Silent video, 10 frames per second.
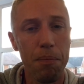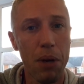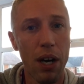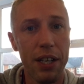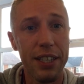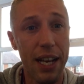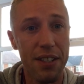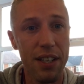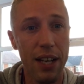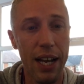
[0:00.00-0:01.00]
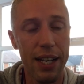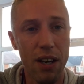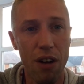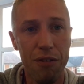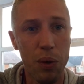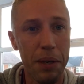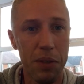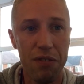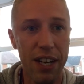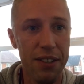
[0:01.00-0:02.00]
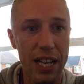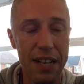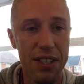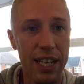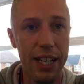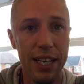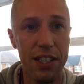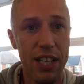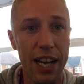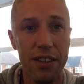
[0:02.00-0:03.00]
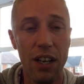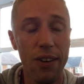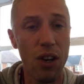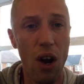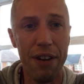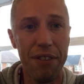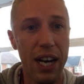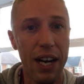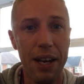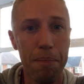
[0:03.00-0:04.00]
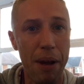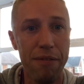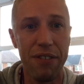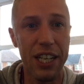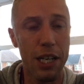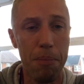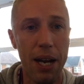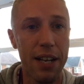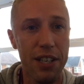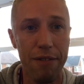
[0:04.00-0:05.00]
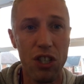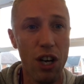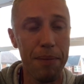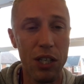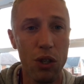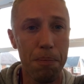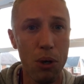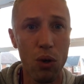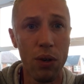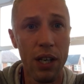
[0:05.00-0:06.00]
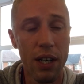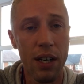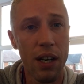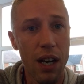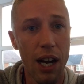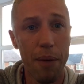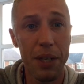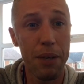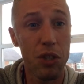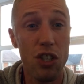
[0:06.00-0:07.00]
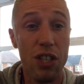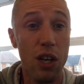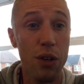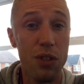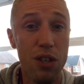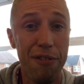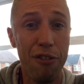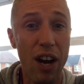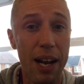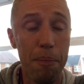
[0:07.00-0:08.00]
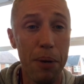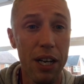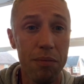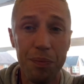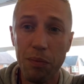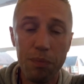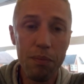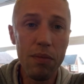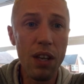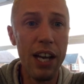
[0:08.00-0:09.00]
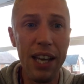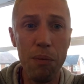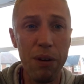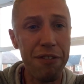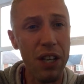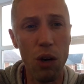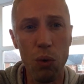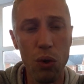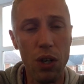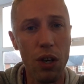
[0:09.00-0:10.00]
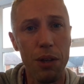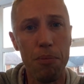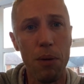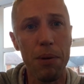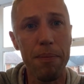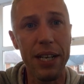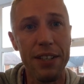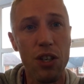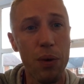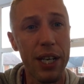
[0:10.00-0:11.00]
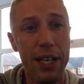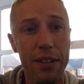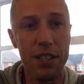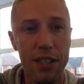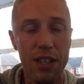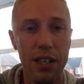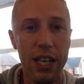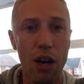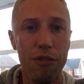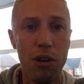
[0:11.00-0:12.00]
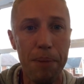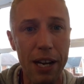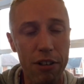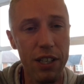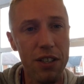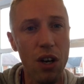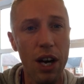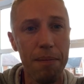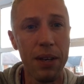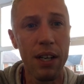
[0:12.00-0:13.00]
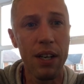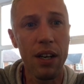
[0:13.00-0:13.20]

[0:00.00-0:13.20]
But yesterday, I thought he was fantastic. He scared the life out of them Benfica players every time he got the ball. And he was just a constant threat. But again, with Theo Walcott, the problem is doing it consistently over a period of time.